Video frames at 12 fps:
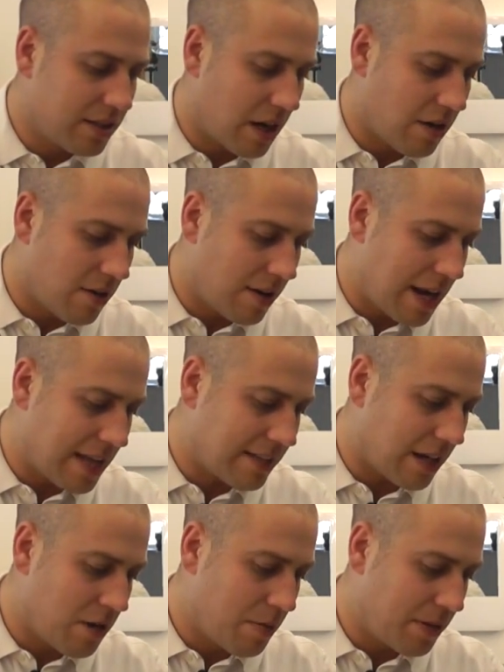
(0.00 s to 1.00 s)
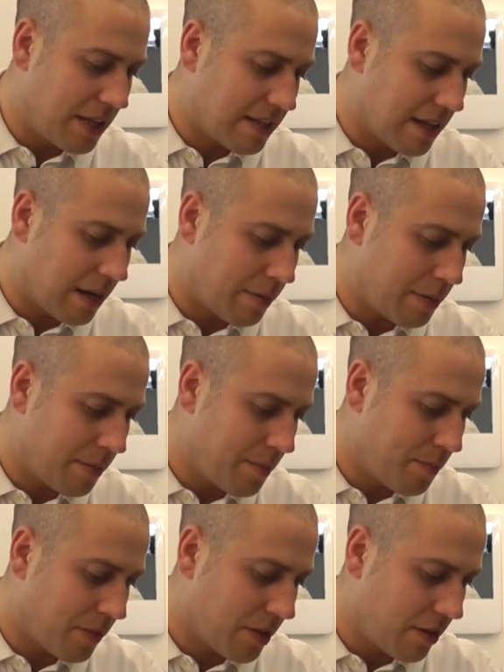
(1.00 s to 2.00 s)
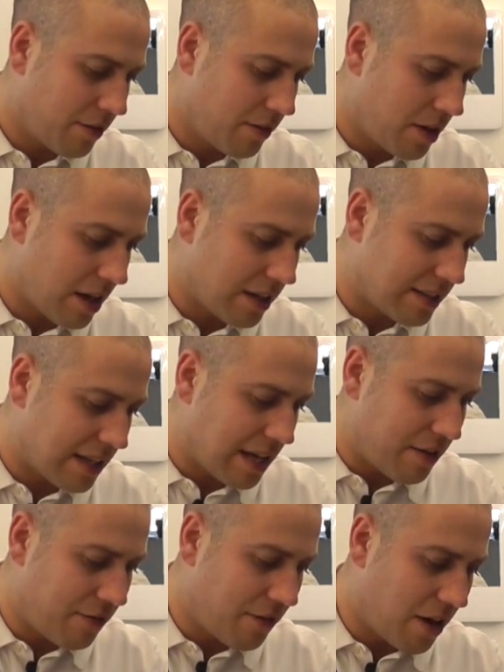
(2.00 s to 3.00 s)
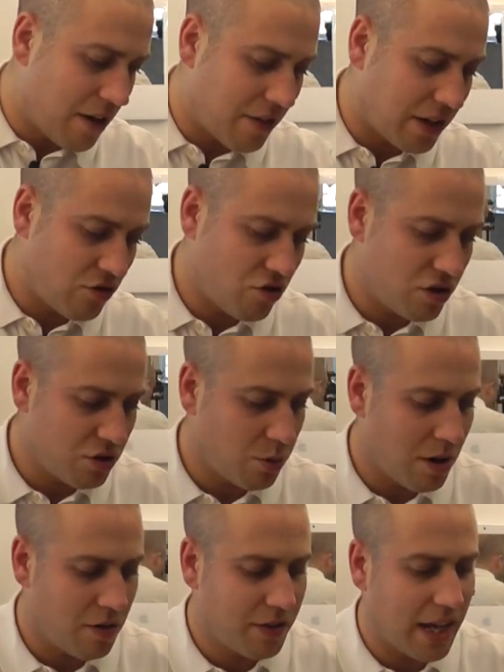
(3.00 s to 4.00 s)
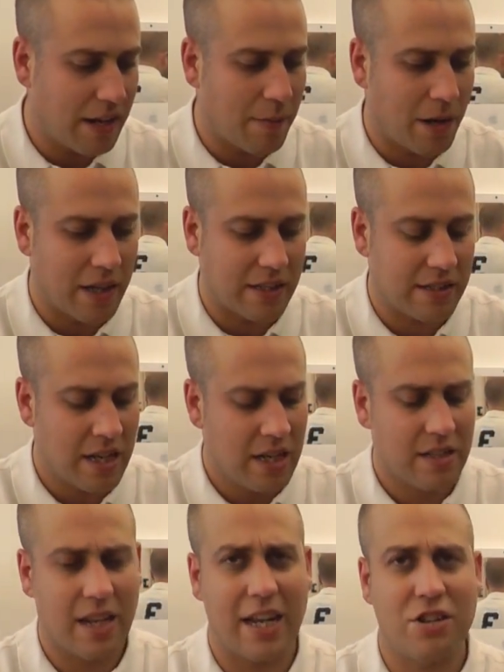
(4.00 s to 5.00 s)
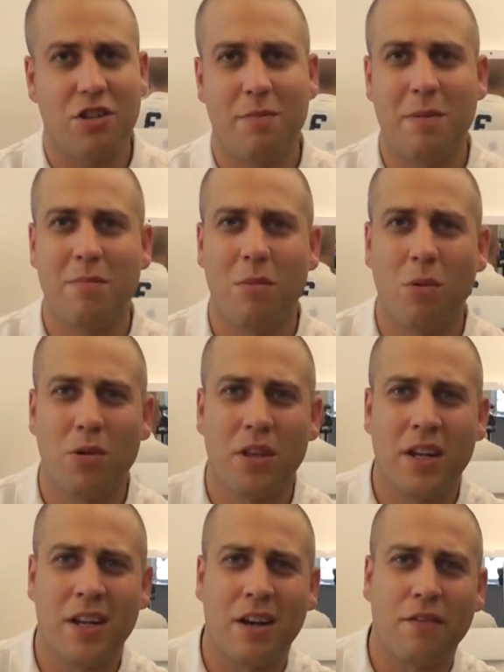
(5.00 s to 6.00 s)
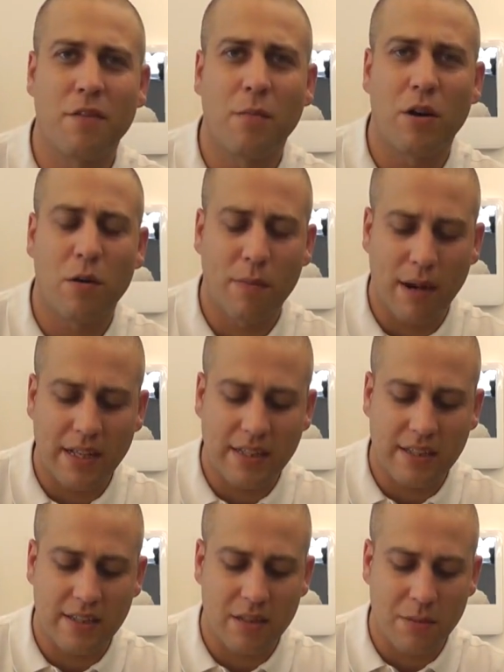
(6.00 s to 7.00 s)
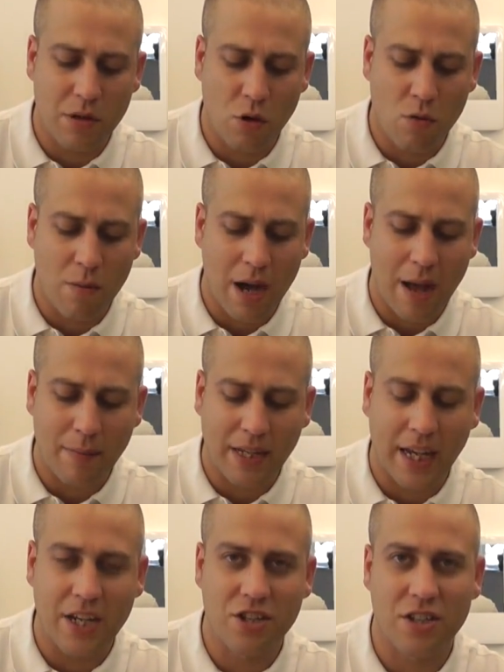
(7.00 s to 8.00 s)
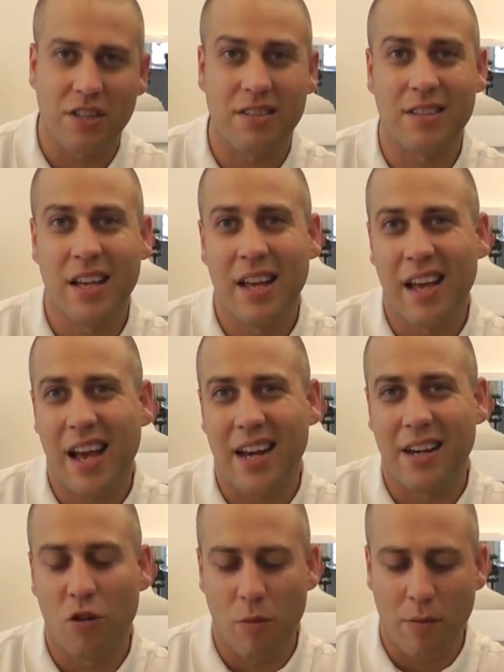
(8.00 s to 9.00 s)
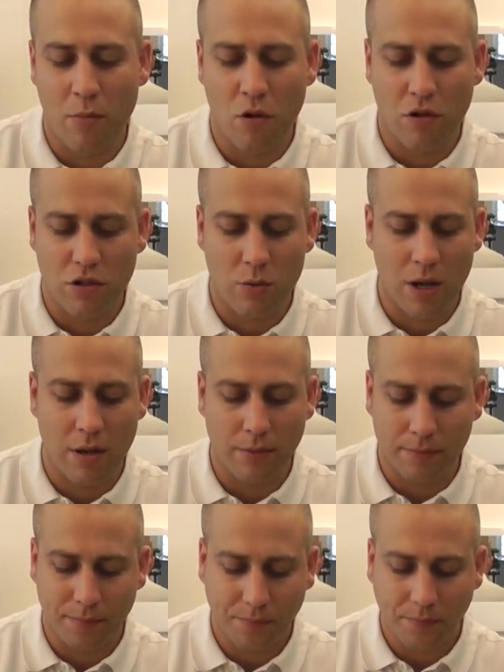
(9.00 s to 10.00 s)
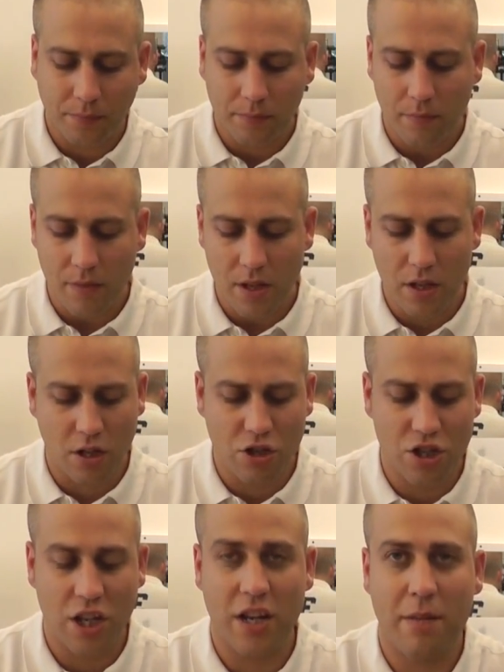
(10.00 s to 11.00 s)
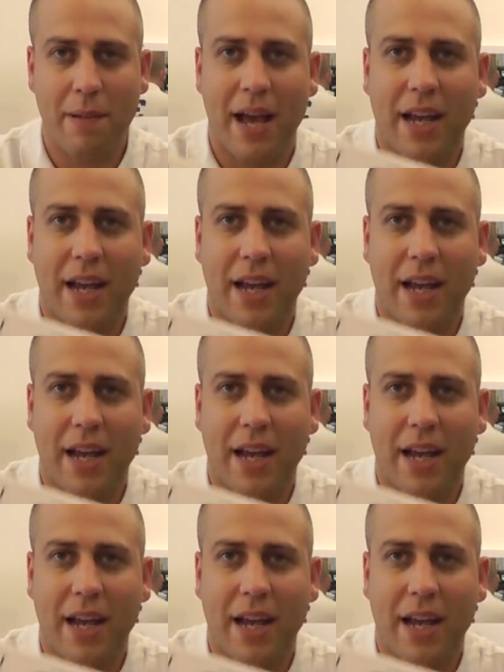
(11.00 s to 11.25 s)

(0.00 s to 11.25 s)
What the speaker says: So let's open this up. Like I say, 512GB, so that should be more than enough for my operating system and all my applications, and a little bit more as well. I'll just show you the